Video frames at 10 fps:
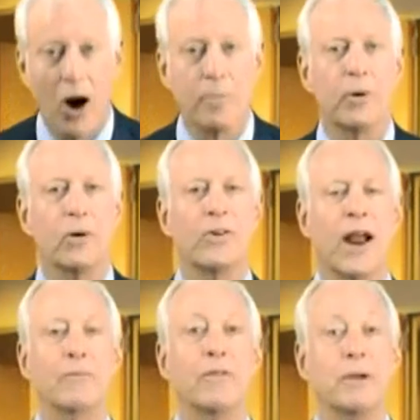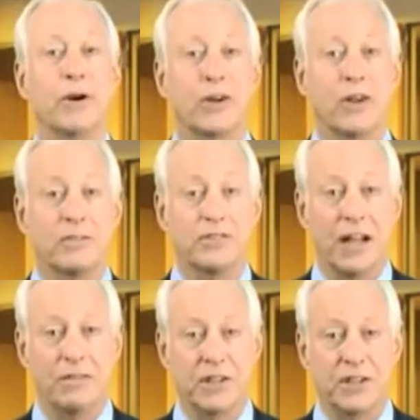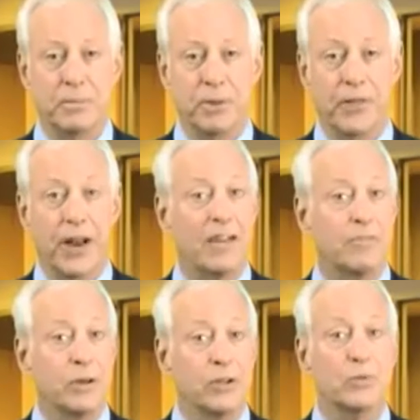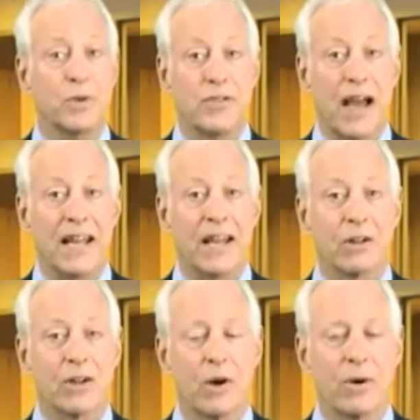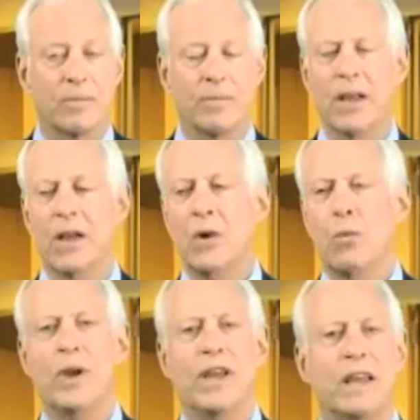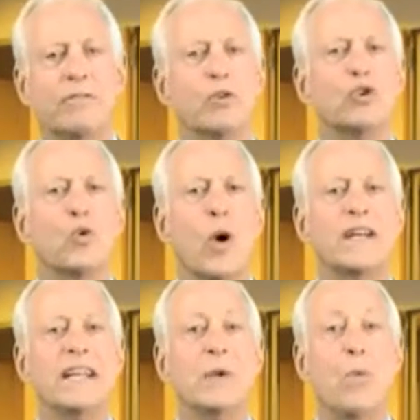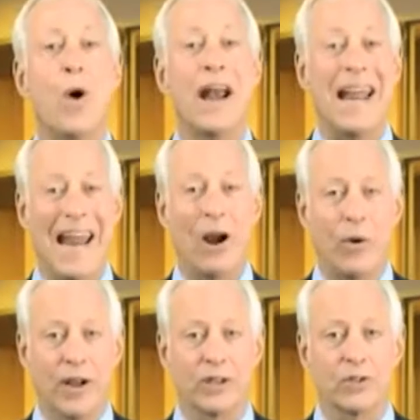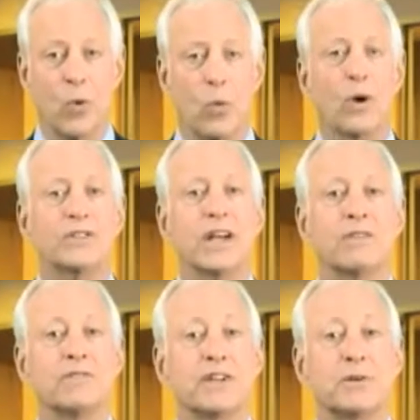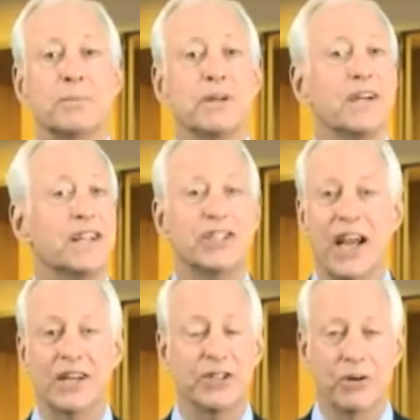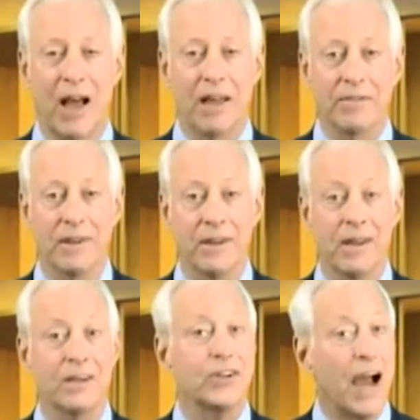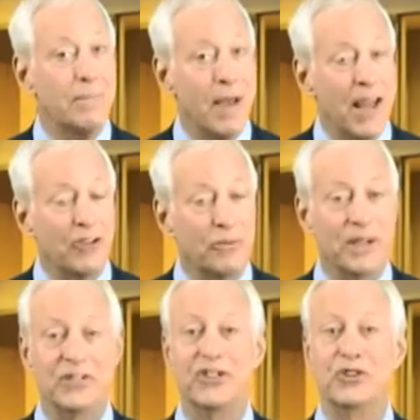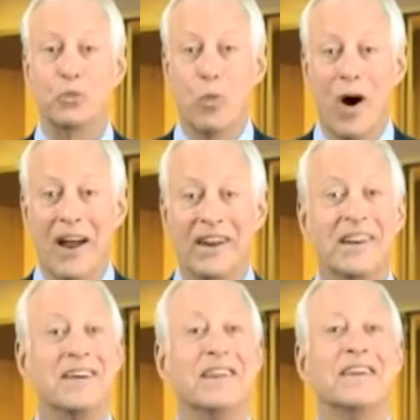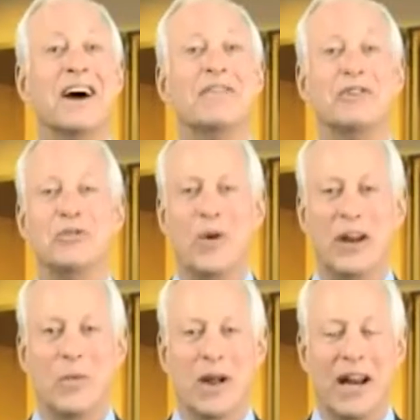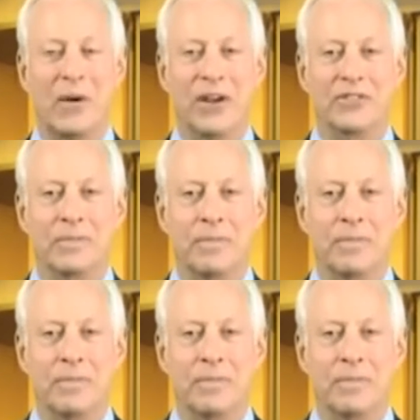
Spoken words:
program, The Miracle of Self-Discipline, that I've produced with Nightingale Conant, we give you 21 areas where self-discipline can change your life. Time management is just one of the 21 areas.